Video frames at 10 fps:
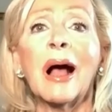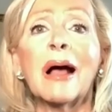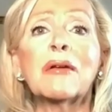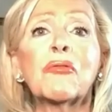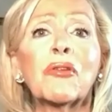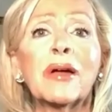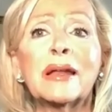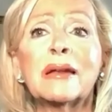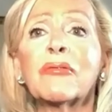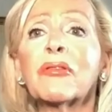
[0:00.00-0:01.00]
And a
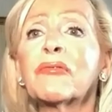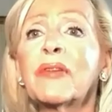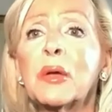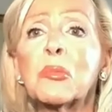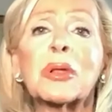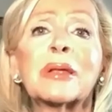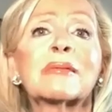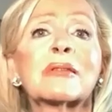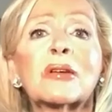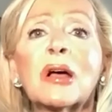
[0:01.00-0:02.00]
friend of her
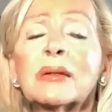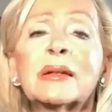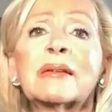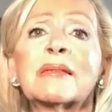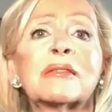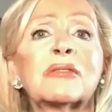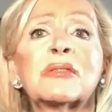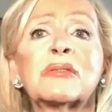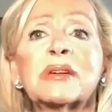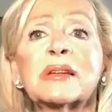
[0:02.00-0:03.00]
family's called Innocence
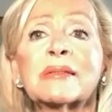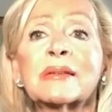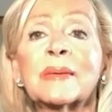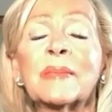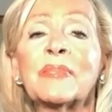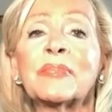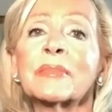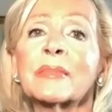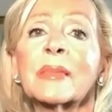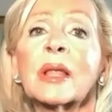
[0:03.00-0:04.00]
at Risk.
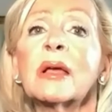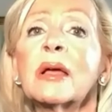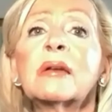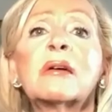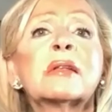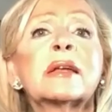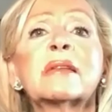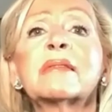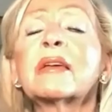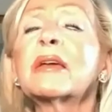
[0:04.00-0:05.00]
And all I
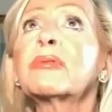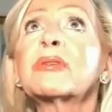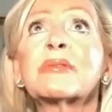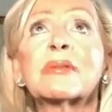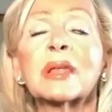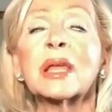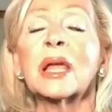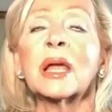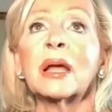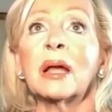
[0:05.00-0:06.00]
could say was,
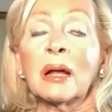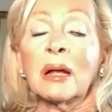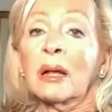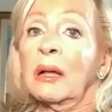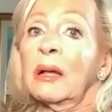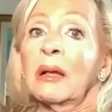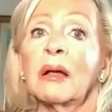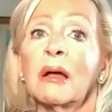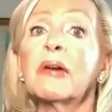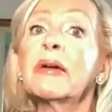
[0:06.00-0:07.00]

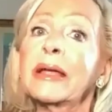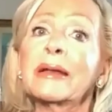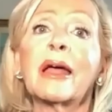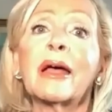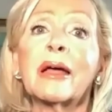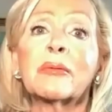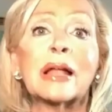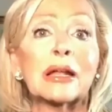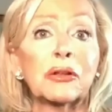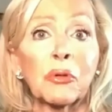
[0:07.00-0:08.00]
all right, I'm
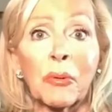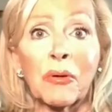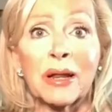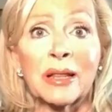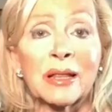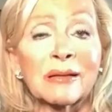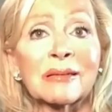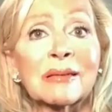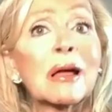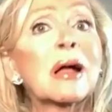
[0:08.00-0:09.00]
glad you reported
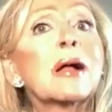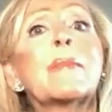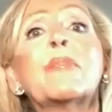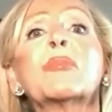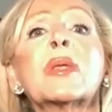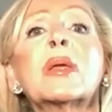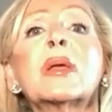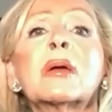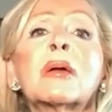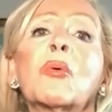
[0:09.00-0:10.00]
this.
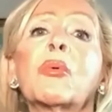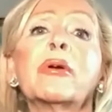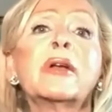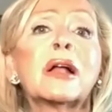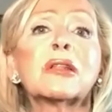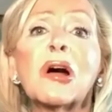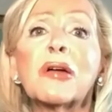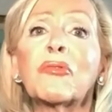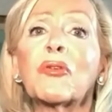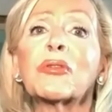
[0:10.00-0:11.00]
We're not law
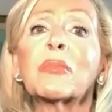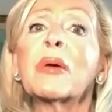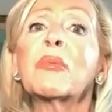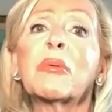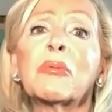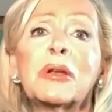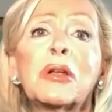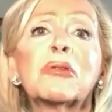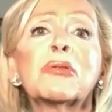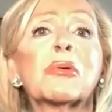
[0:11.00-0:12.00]
enforcement, but we
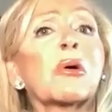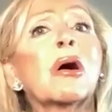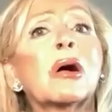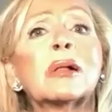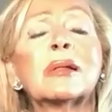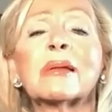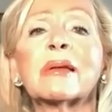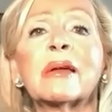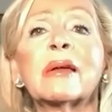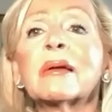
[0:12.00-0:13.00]
know who to call.
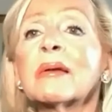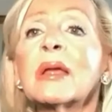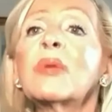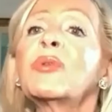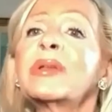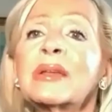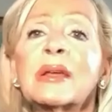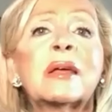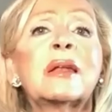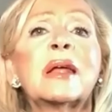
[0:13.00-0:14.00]
And we
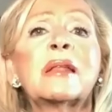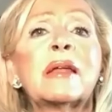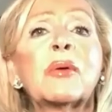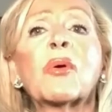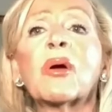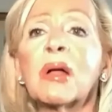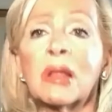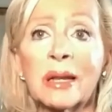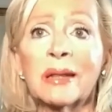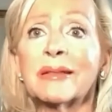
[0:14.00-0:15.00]
did, and they were
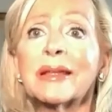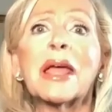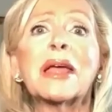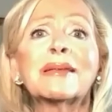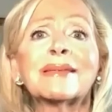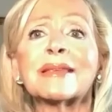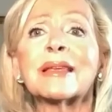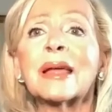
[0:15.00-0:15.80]
on the case.